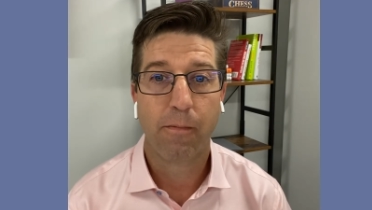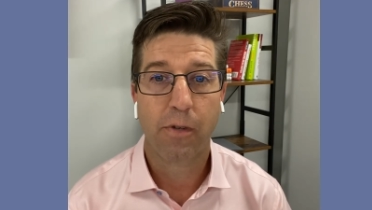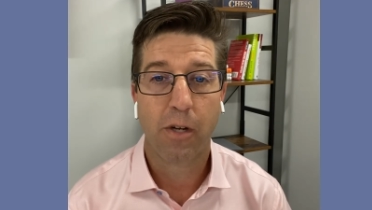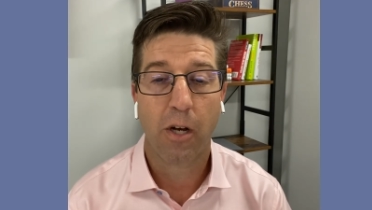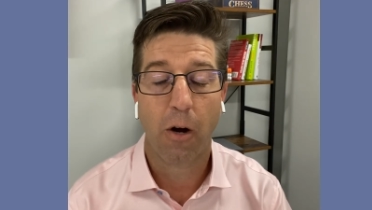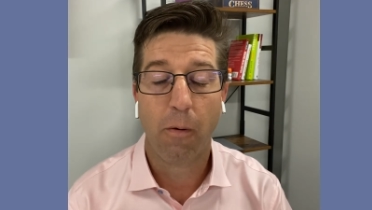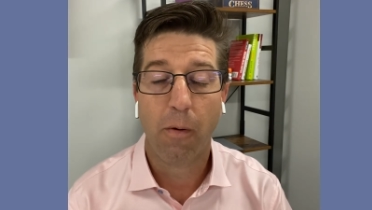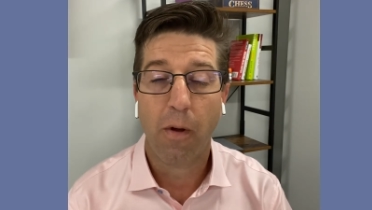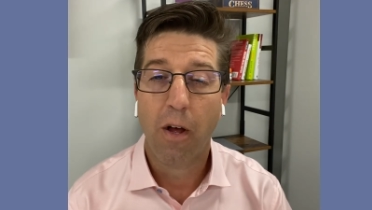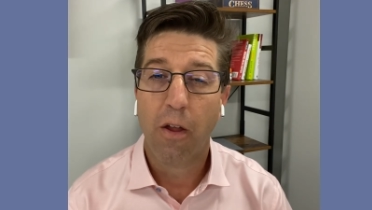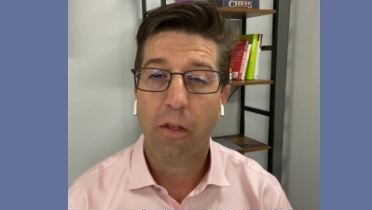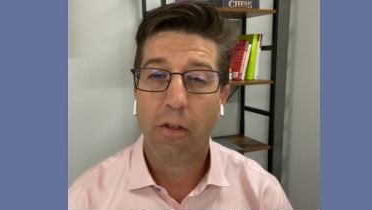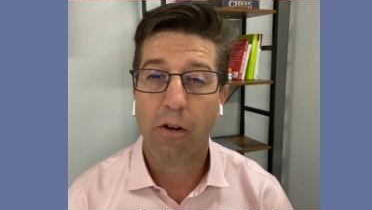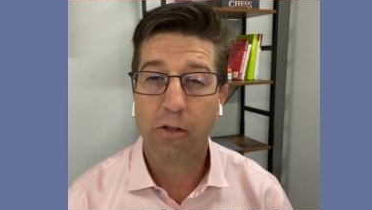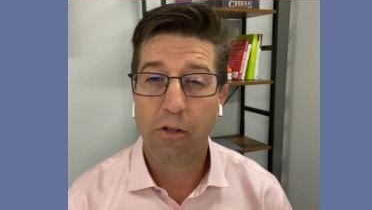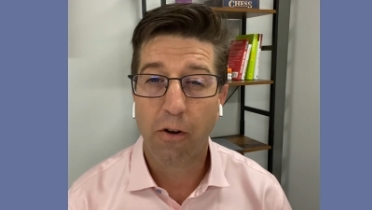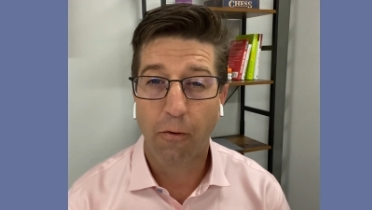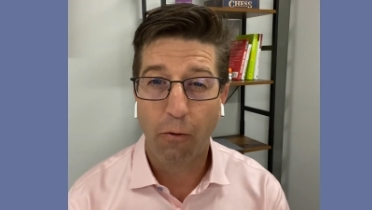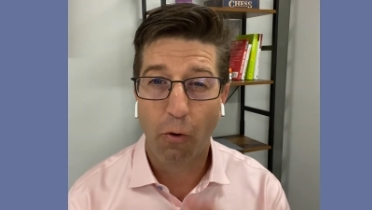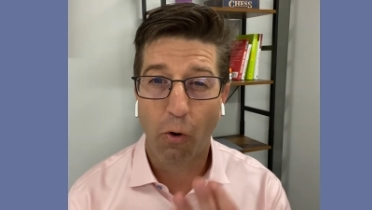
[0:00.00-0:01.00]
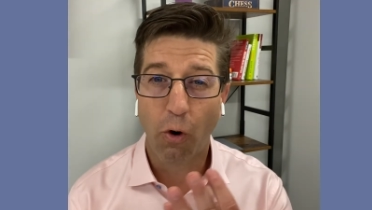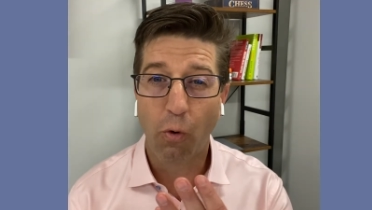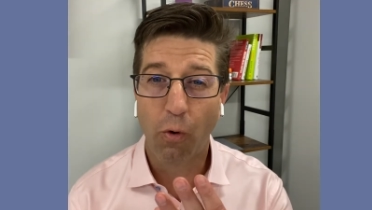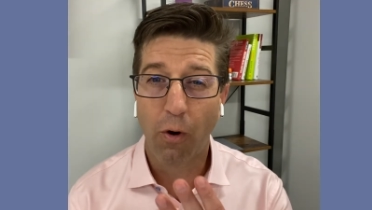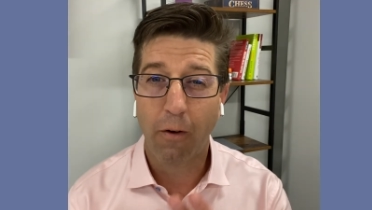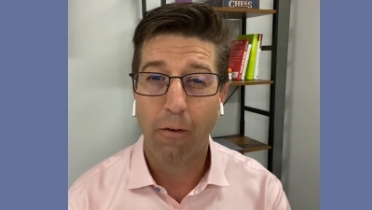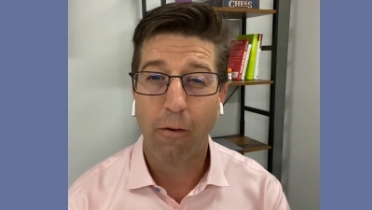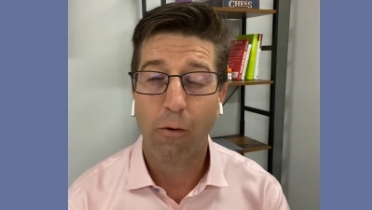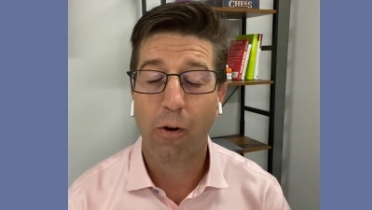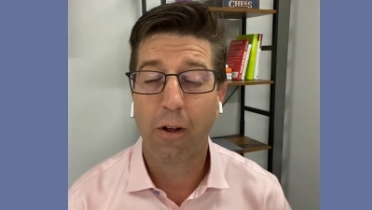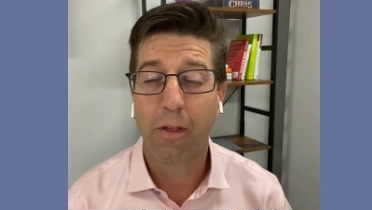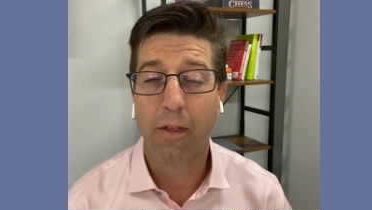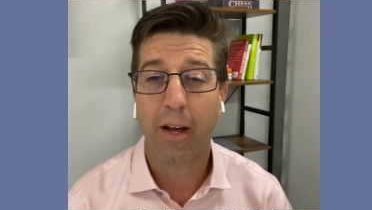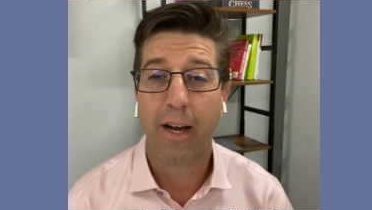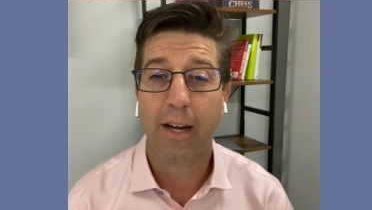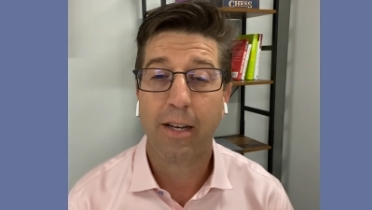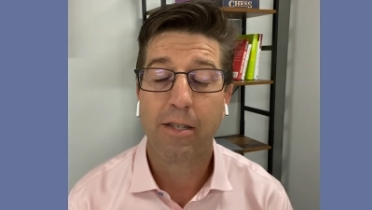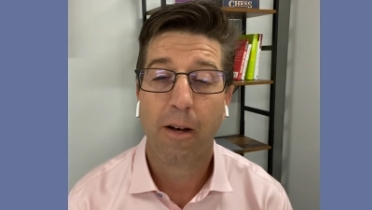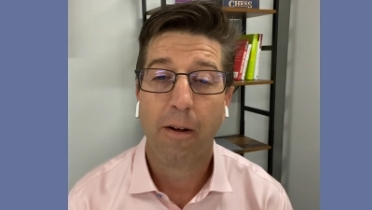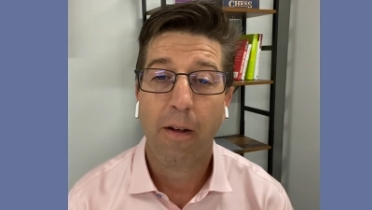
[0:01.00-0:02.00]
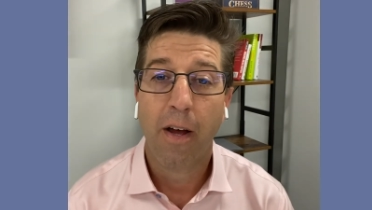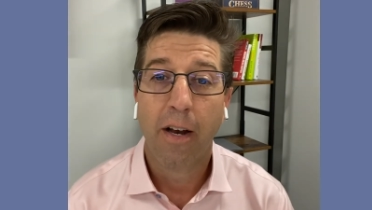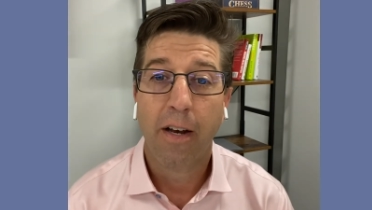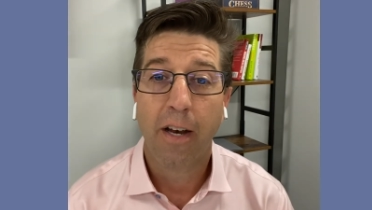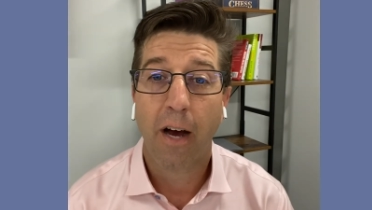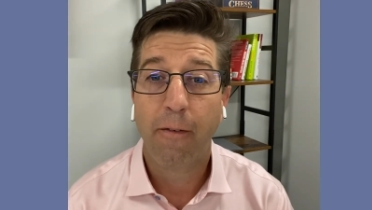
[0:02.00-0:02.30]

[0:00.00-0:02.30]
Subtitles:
So those are 4 quick things. Now,